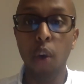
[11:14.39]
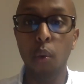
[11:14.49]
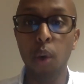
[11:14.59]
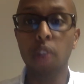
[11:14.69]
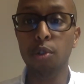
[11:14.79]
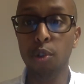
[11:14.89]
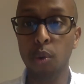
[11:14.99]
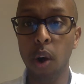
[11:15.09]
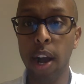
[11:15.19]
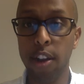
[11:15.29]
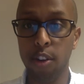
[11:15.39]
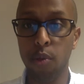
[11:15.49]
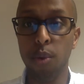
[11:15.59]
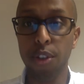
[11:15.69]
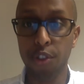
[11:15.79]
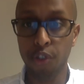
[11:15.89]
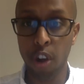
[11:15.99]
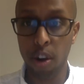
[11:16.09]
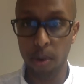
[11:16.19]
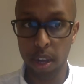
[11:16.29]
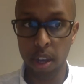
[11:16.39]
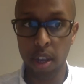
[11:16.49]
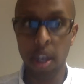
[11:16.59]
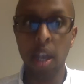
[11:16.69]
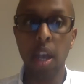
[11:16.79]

will require withdrawing